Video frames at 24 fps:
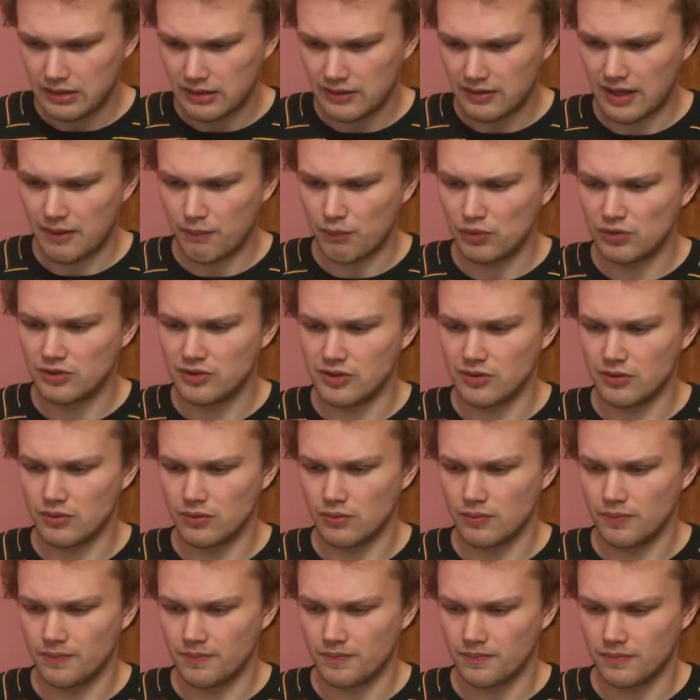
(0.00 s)
That will do,
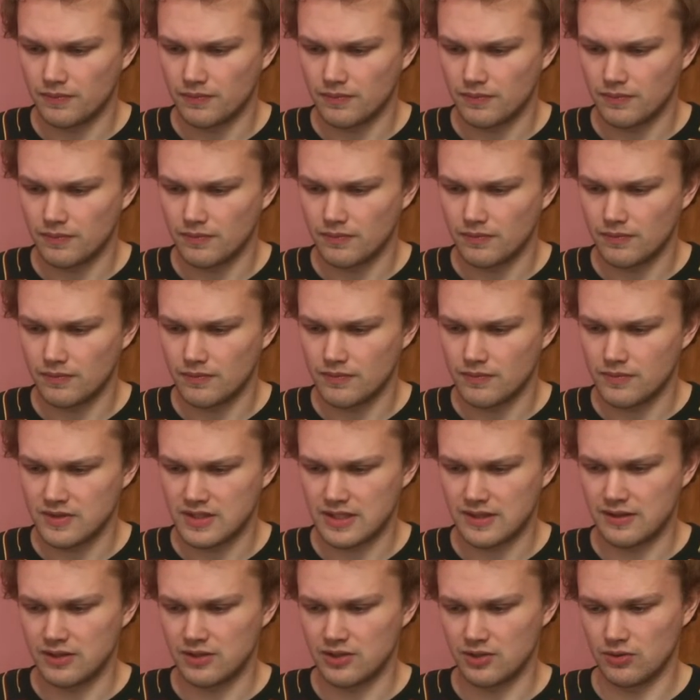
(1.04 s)

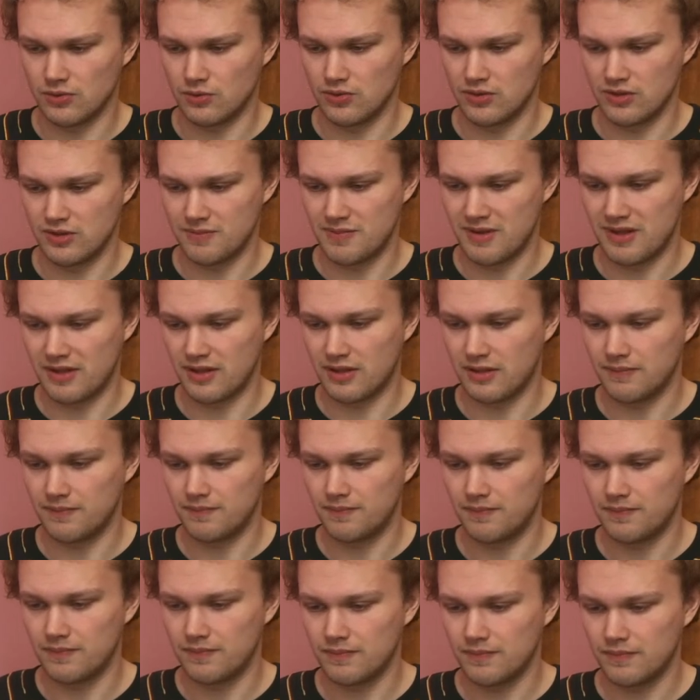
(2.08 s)
said the children's mother.
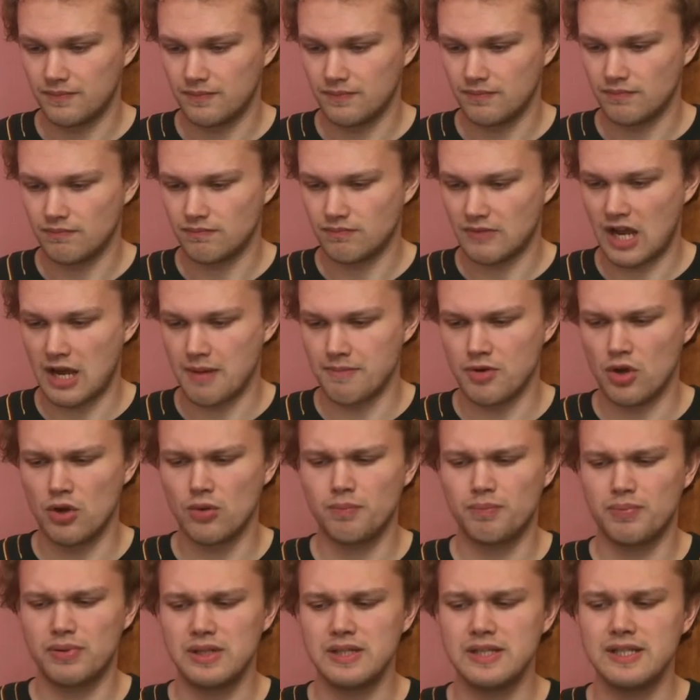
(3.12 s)
I'm
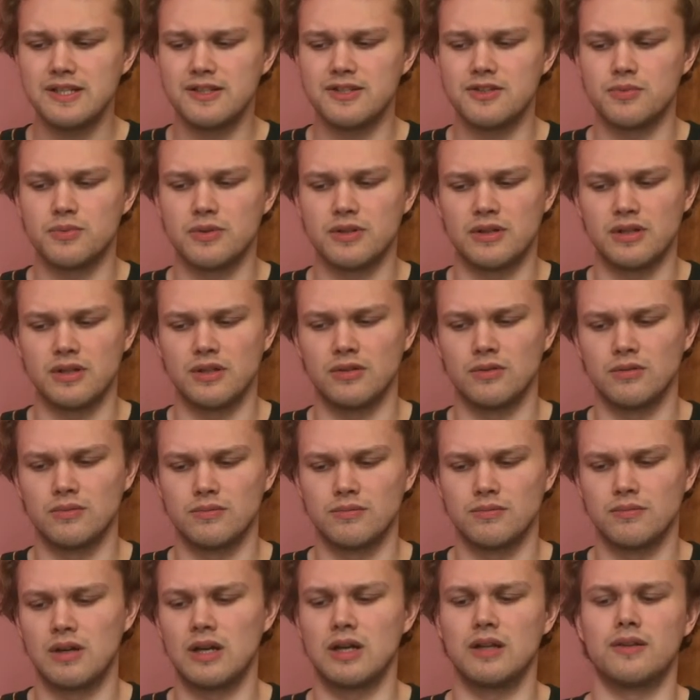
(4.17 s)
not pleased with you,
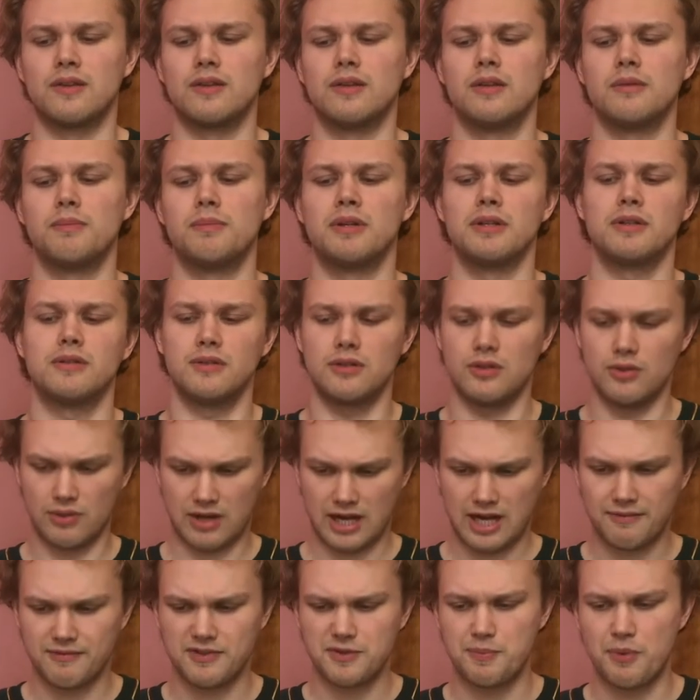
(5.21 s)
Martha, but you
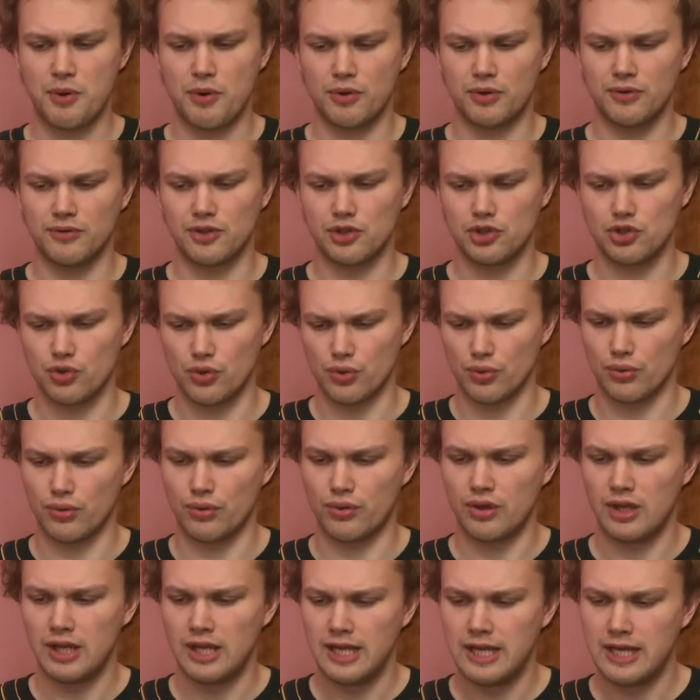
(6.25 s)
have spoken the
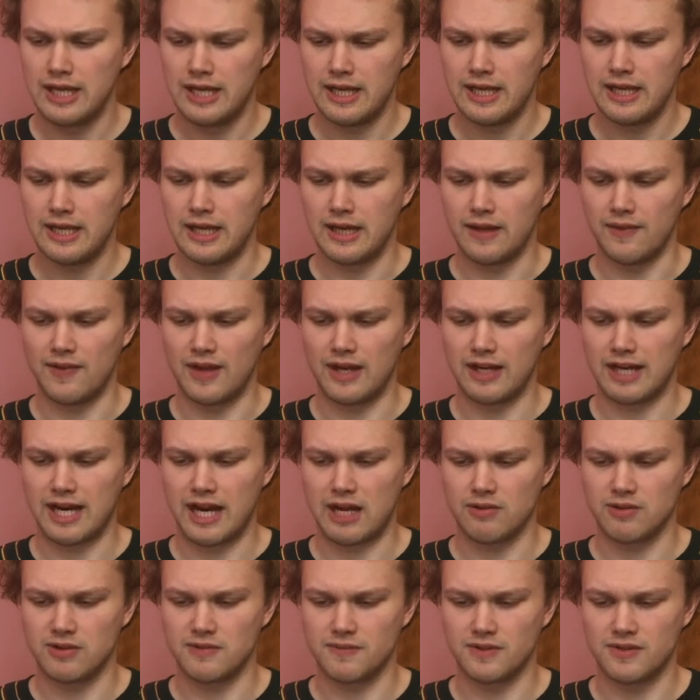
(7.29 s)
truth, and that
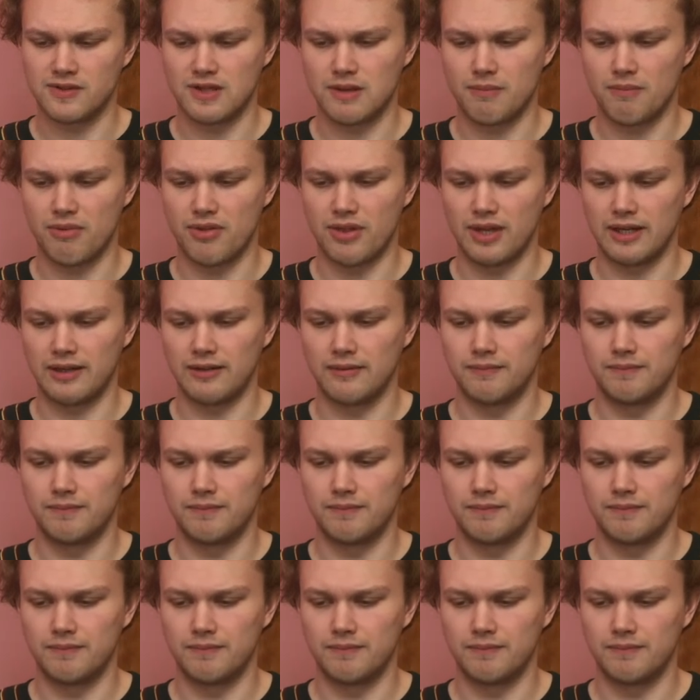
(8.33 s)
counts for something.